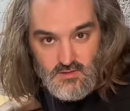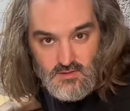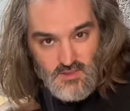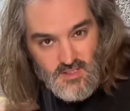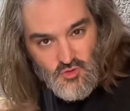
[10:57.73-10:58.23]

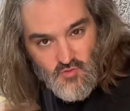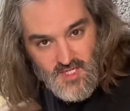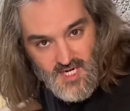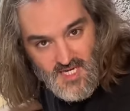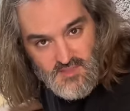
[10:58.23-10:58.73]
So this
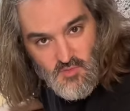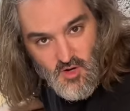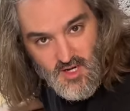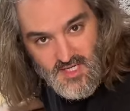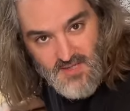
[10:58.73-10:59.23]
already has
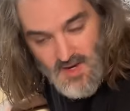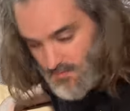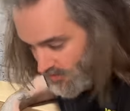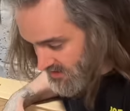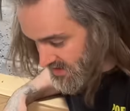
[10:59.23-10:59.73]
my eBay
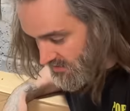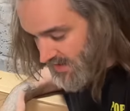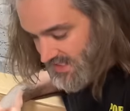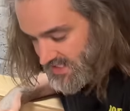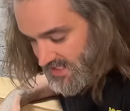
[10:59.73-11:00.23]
boxes. I
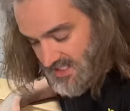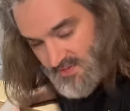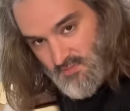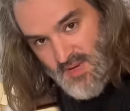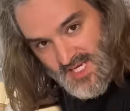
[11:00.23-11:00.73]
managed to get
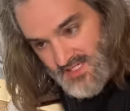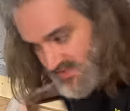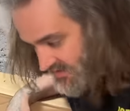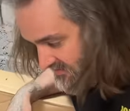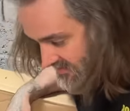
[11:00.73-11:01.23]
some pinks
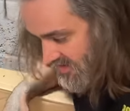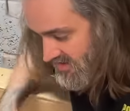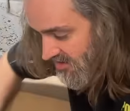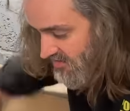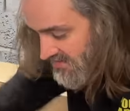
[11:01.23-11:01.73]
for the first
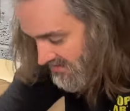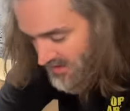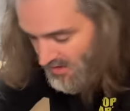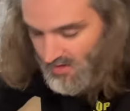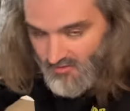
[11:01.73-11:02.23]
time in
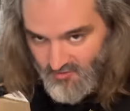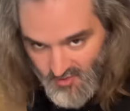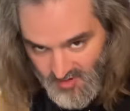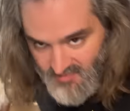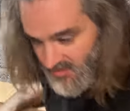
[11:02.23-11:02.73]

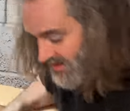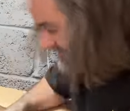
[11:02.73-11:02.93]
forever.